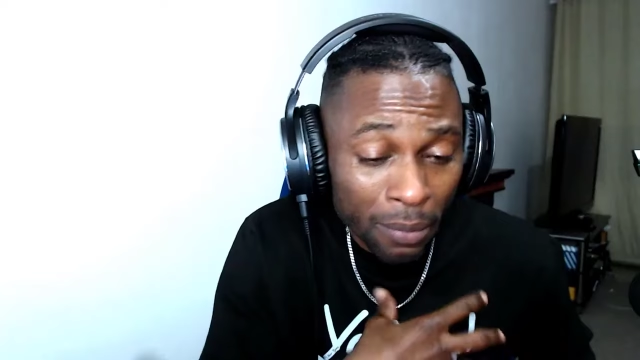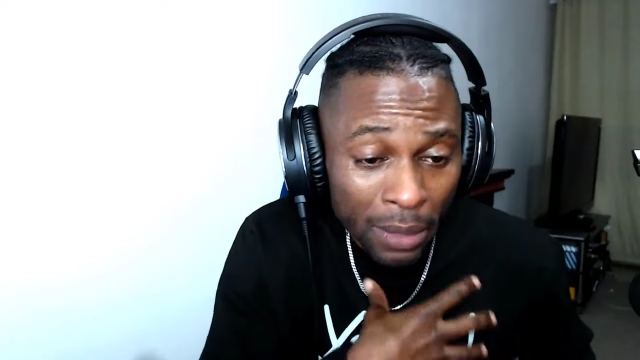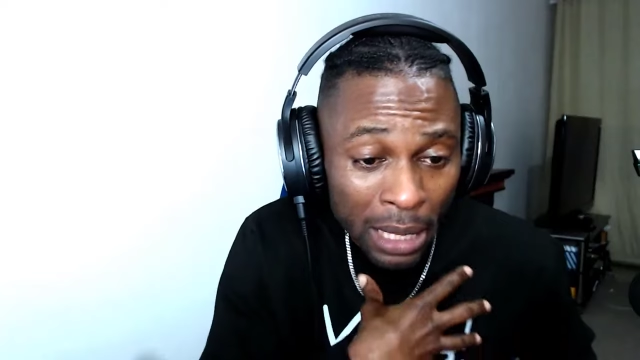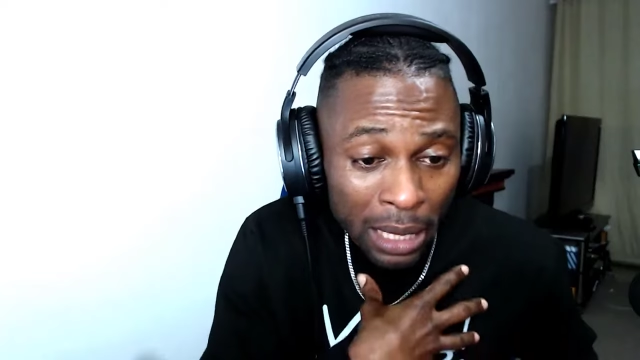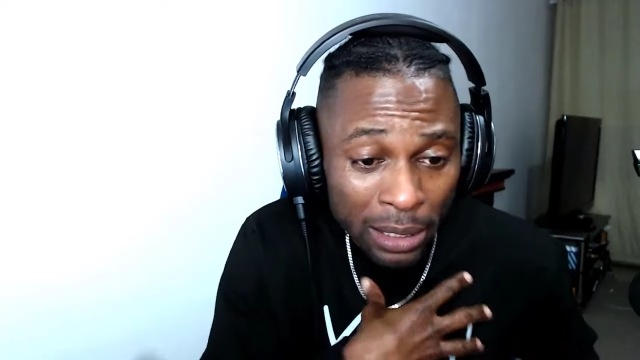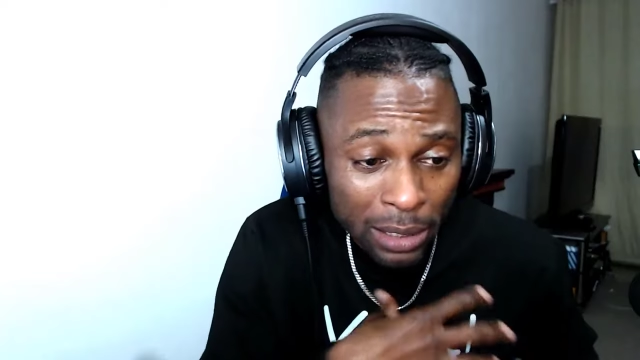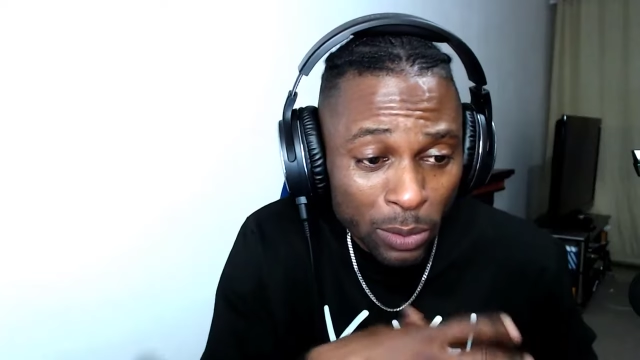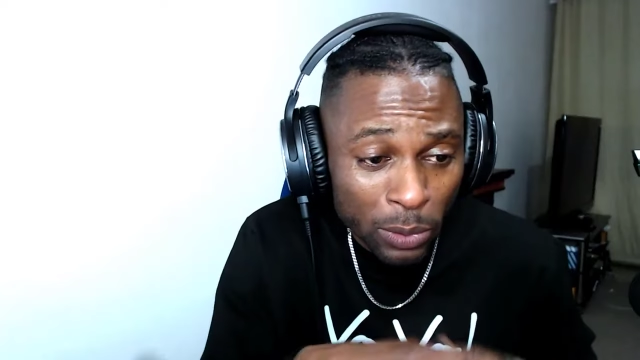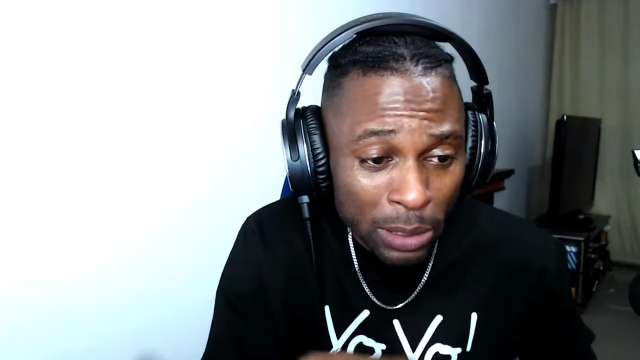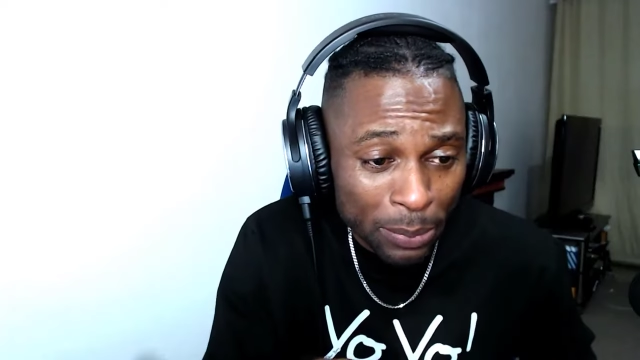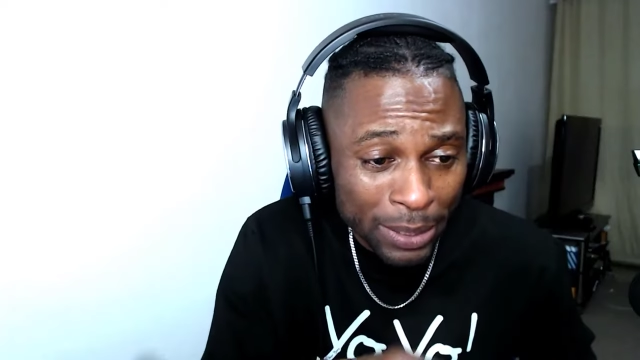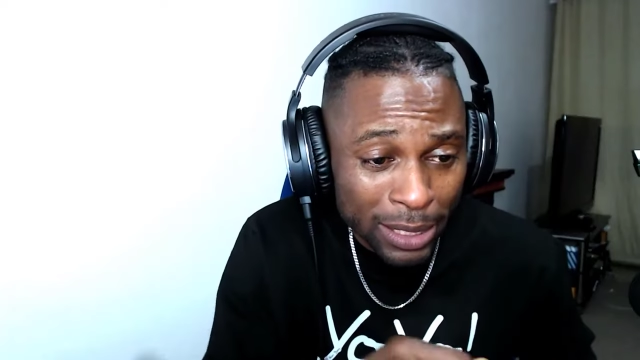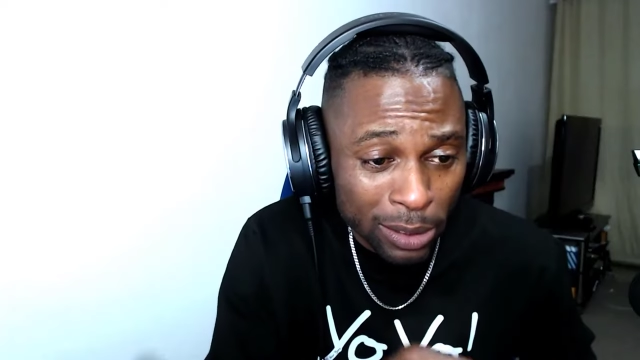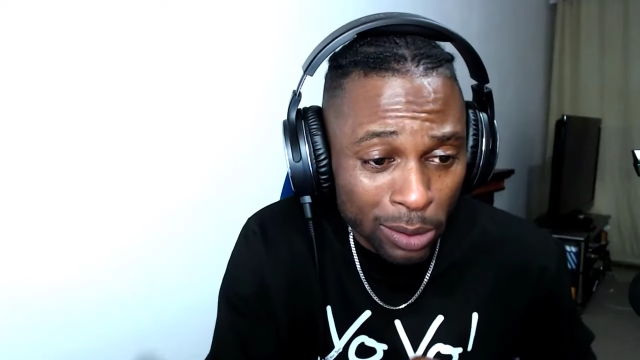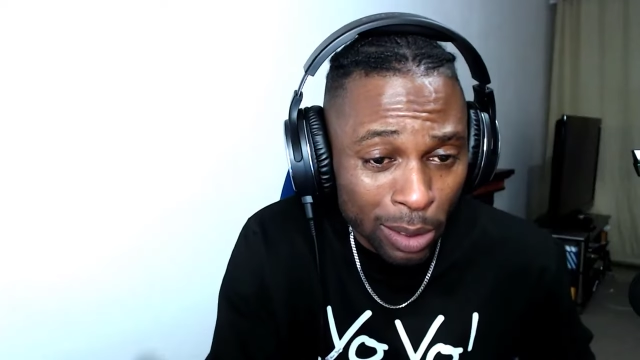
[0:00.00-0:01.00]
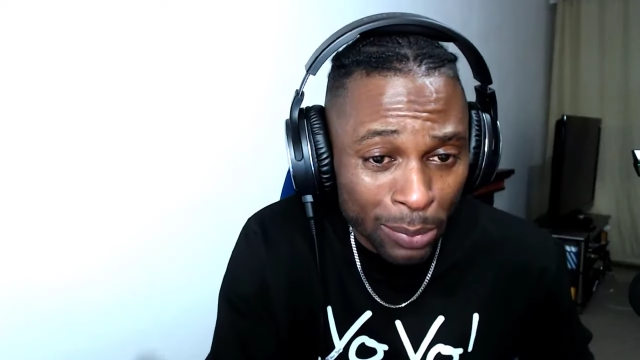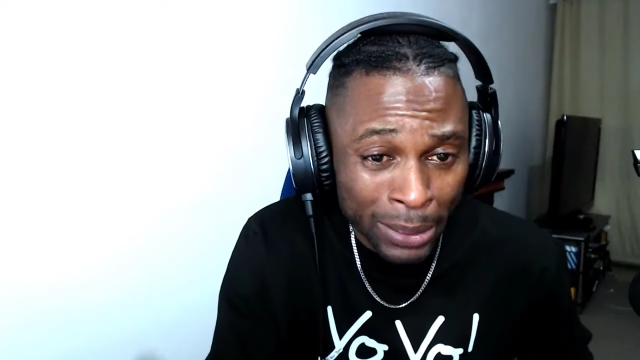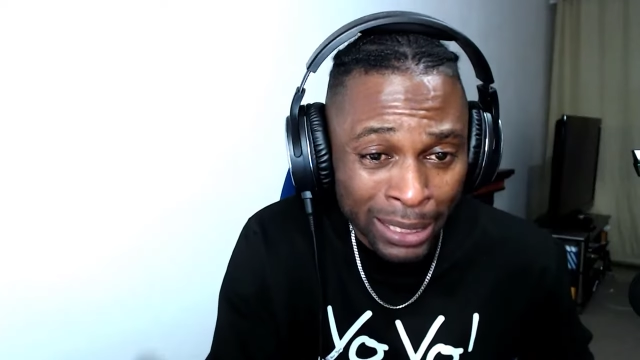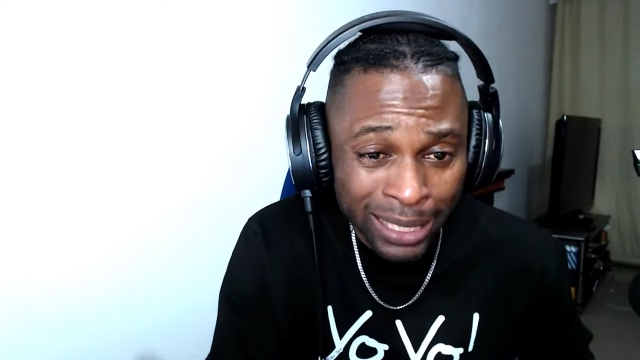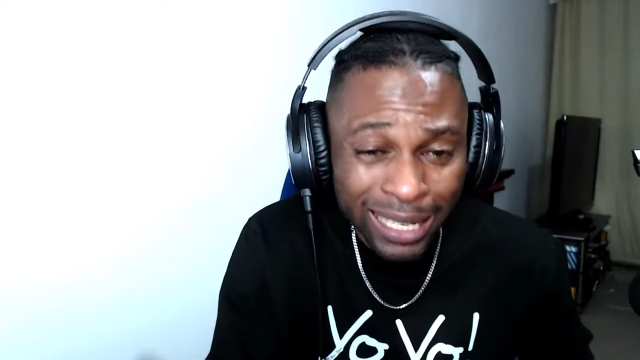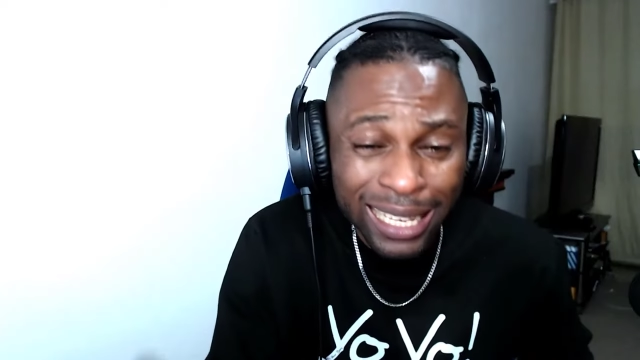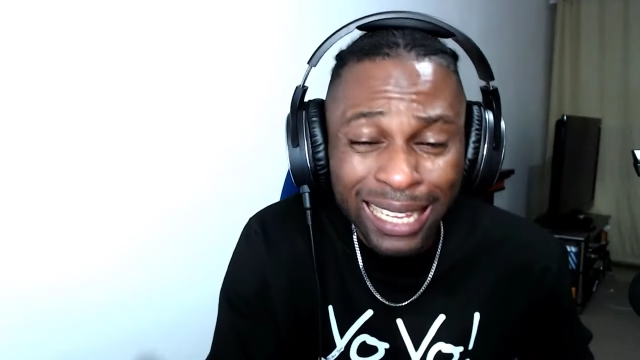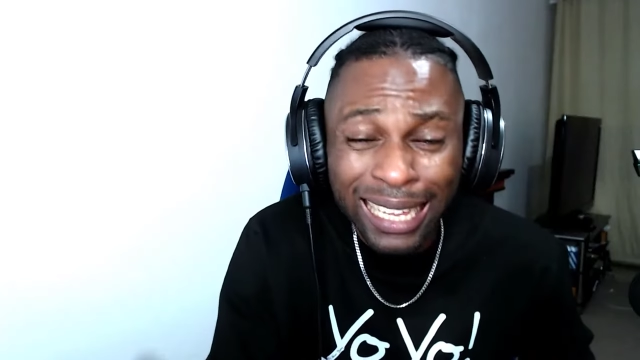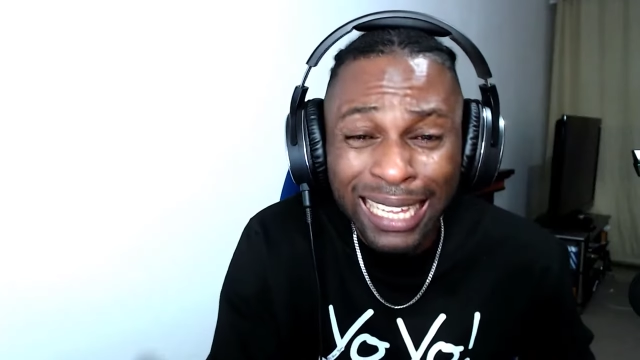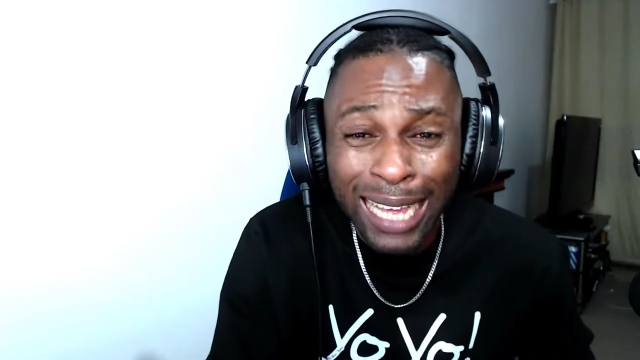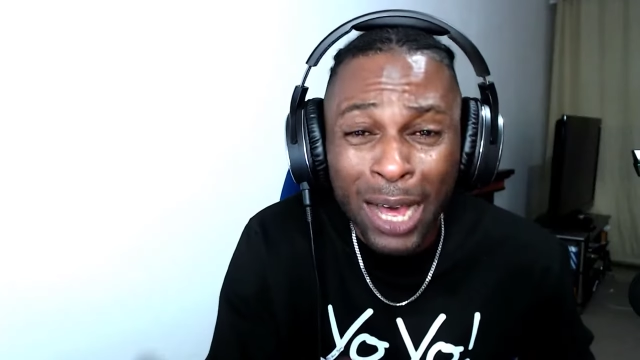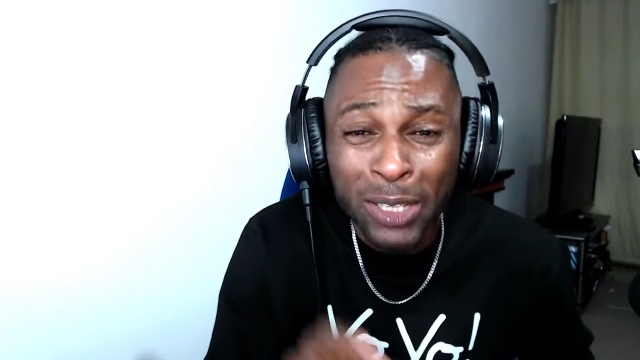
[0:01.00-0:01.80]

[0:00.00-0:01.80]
Nah, this was a bit disturbing. I